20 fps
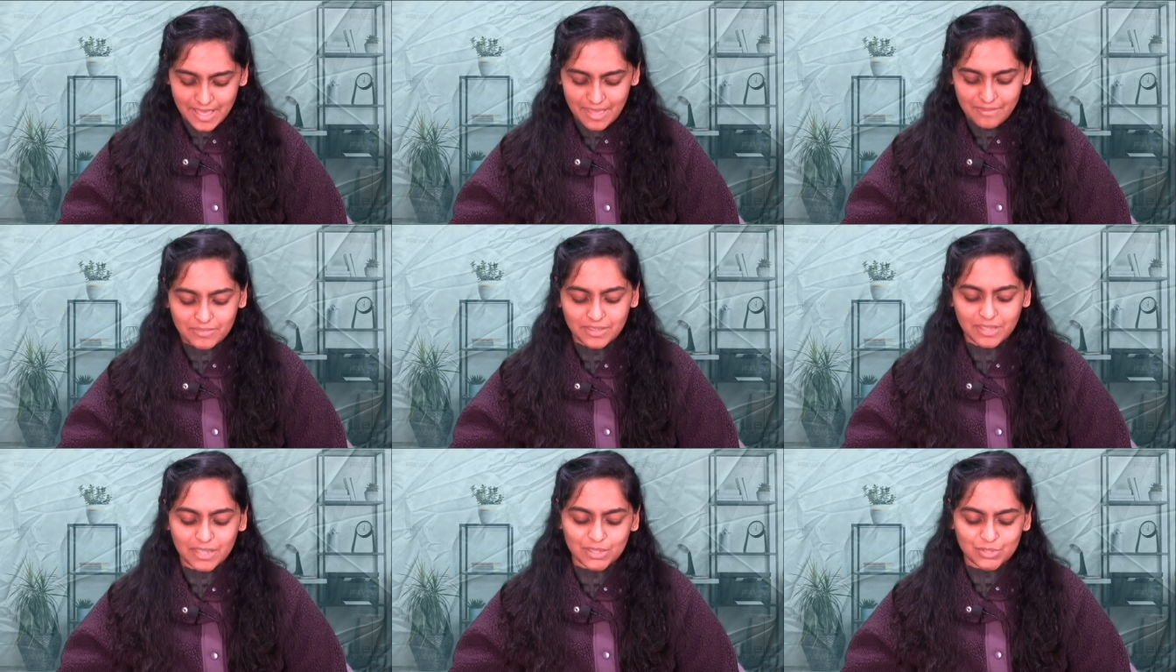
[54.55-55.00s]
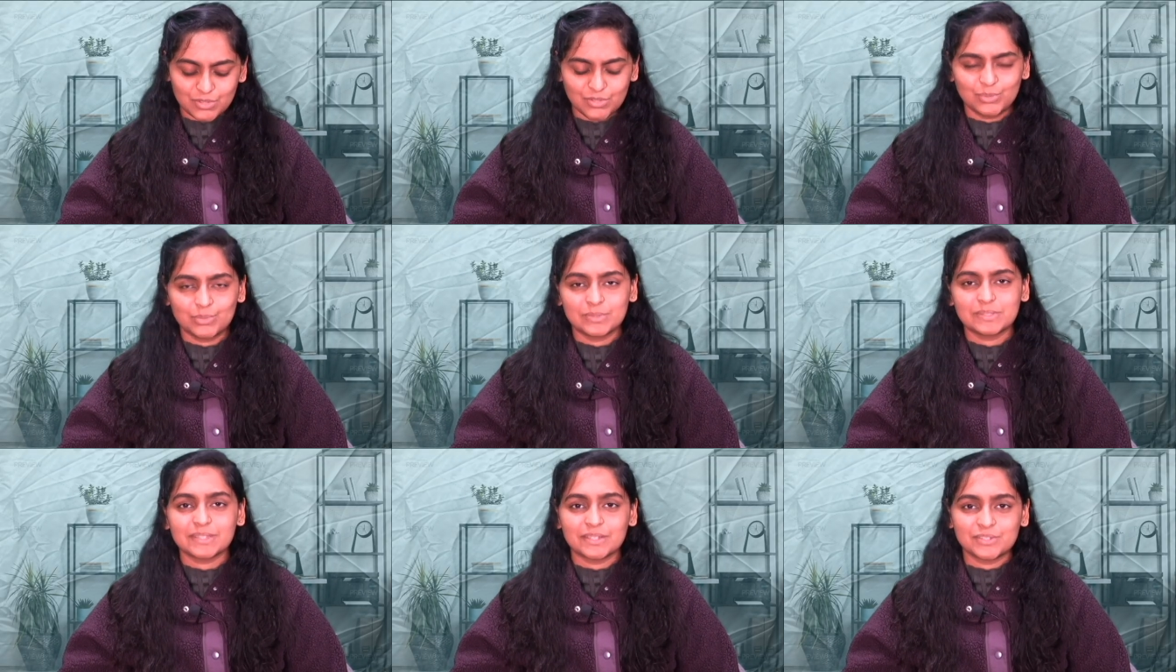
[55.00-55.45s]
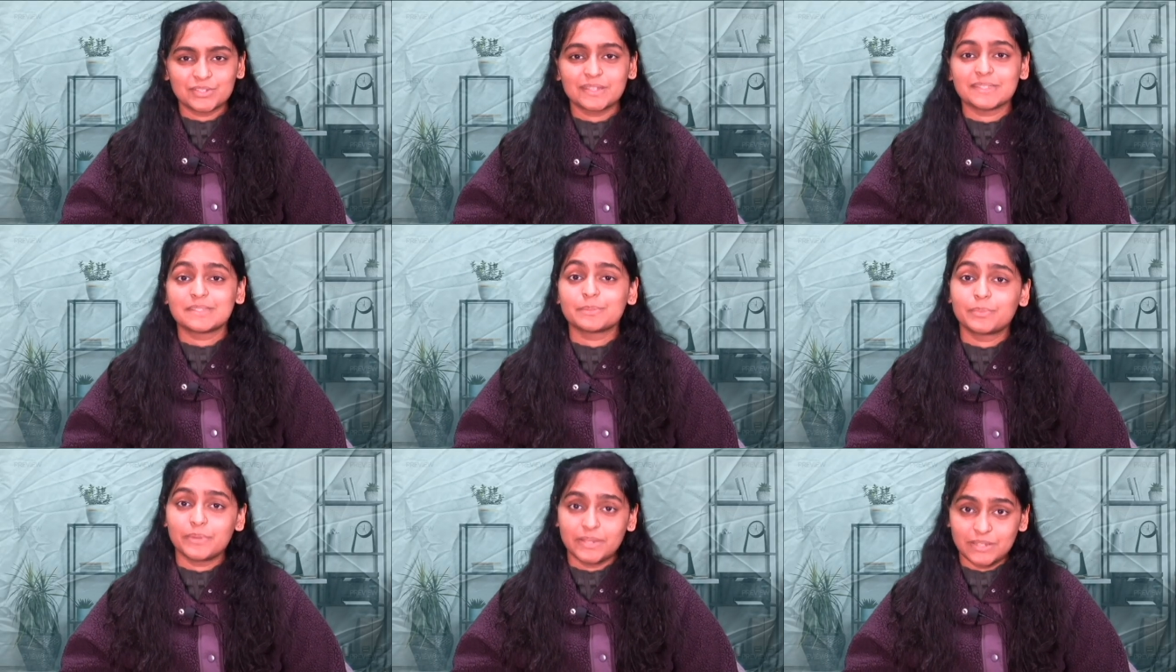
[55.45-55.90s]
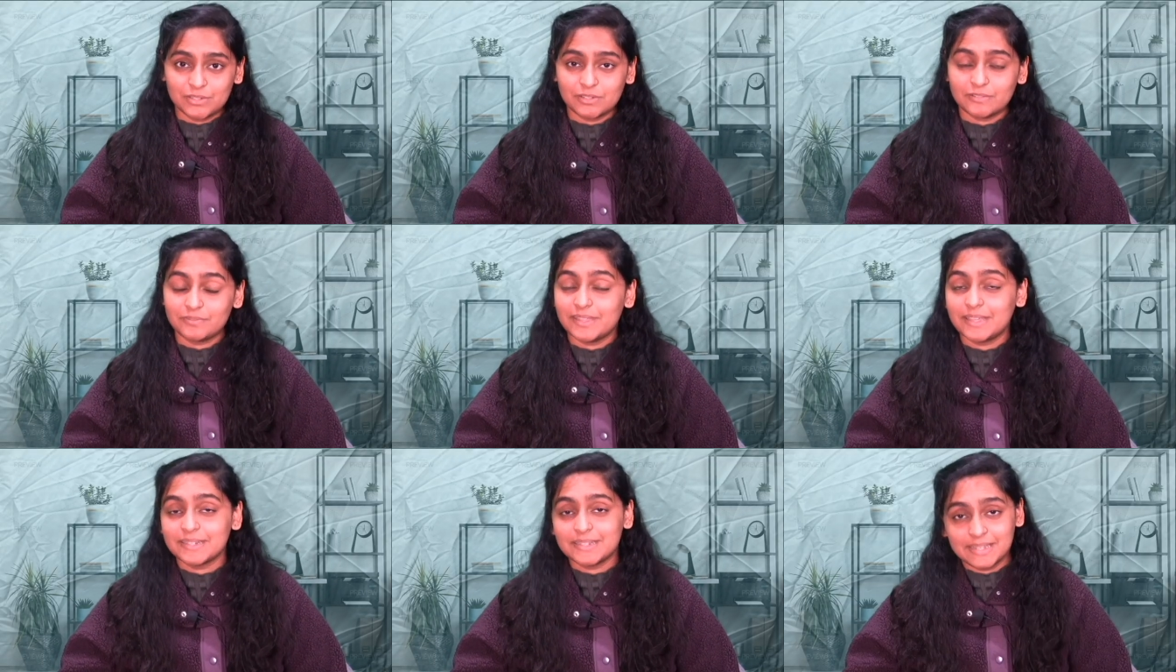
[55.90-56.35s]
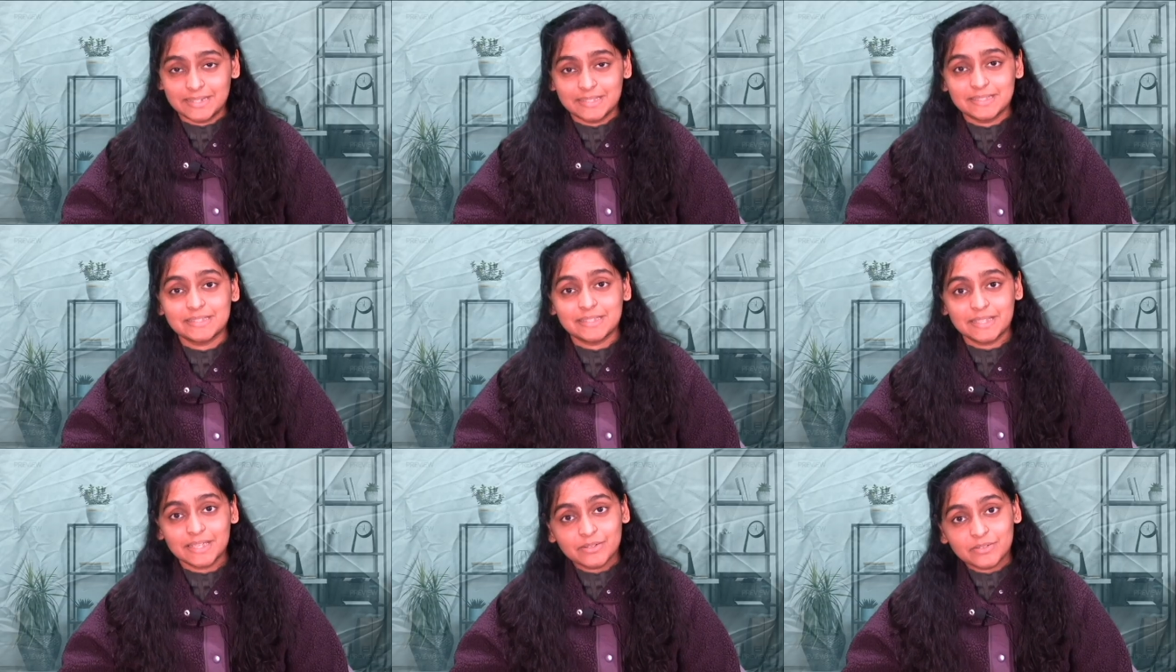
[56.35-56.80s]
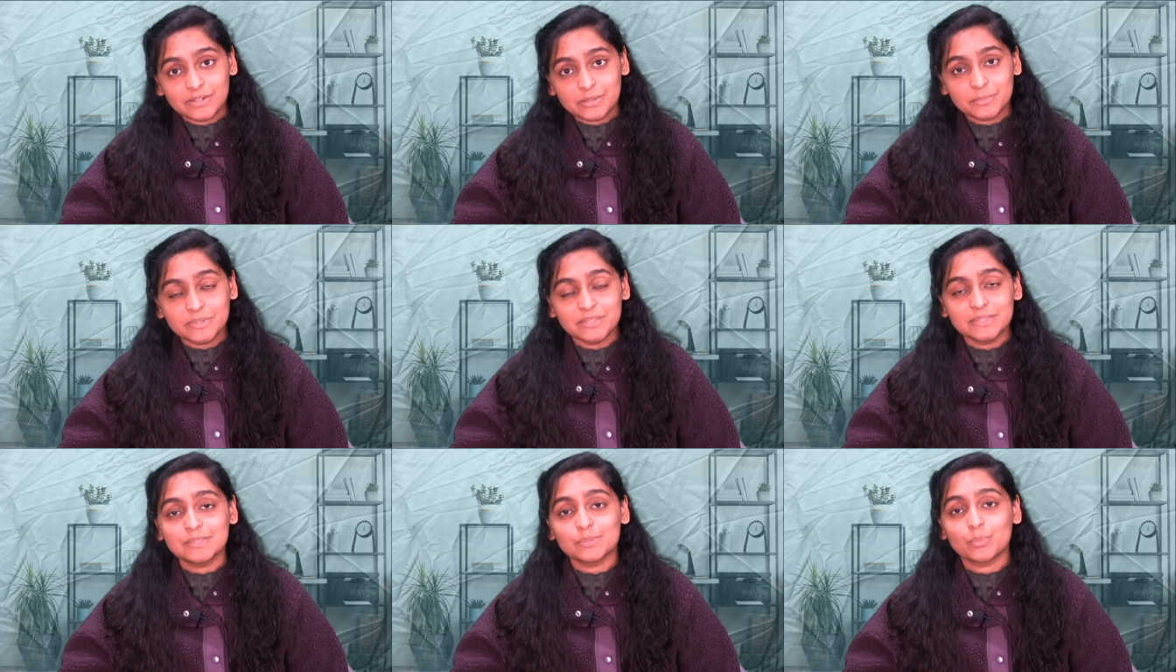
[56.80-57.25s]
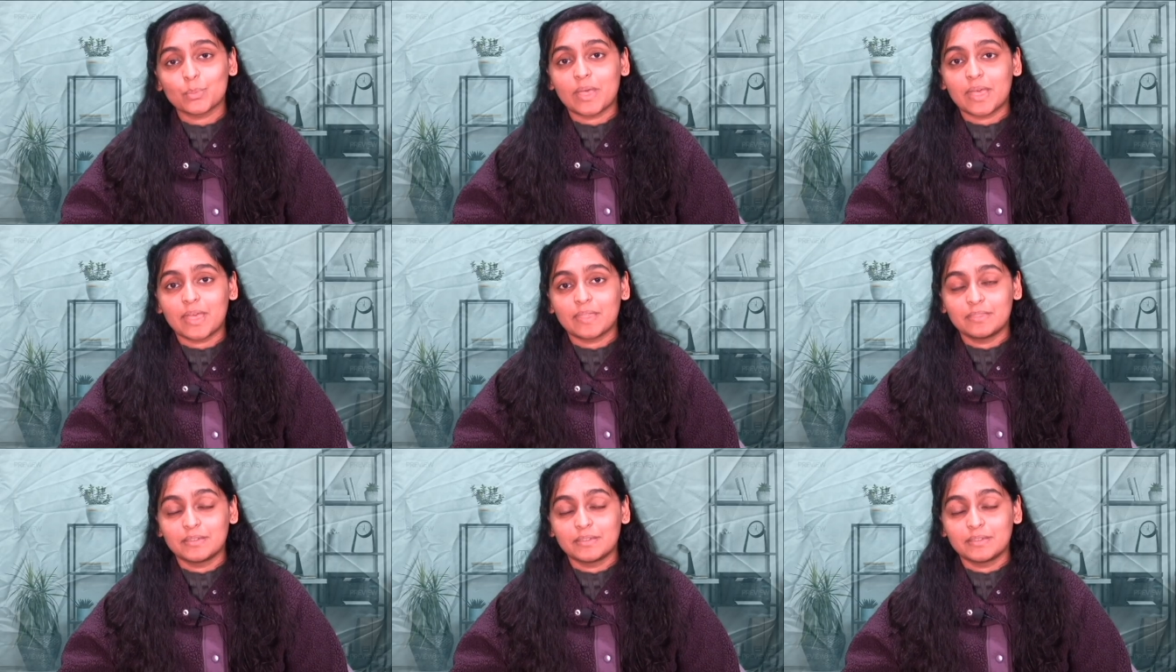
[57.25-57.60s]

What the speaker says: having issues such as breach of their tenancy agreements where